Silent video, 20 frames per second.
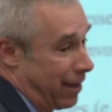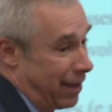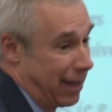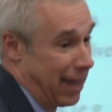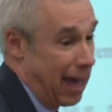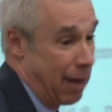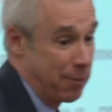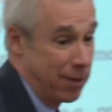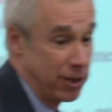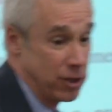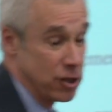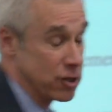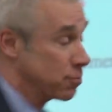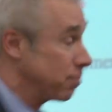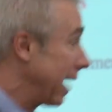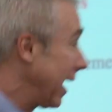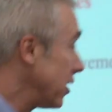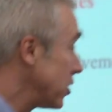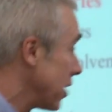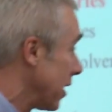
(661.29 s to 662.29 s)
Gabby had just
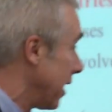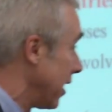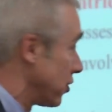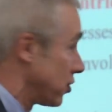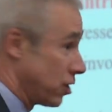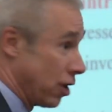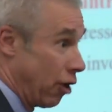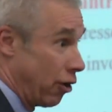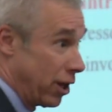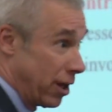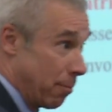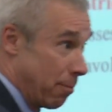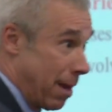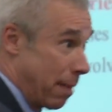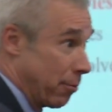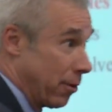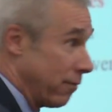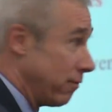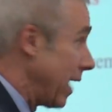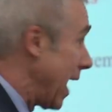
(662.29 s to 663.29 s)
mentioned, Estonia, a
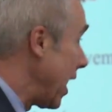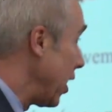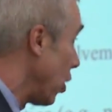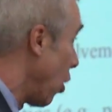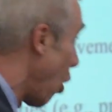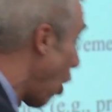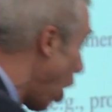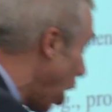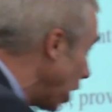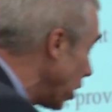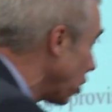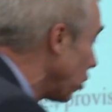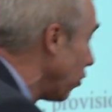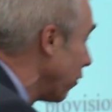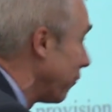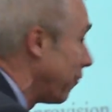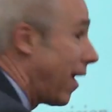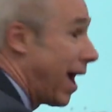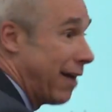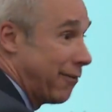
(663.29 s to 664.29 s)
member of NATO, Article
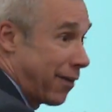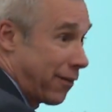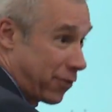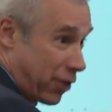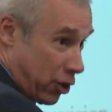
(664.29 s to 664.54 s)
5 of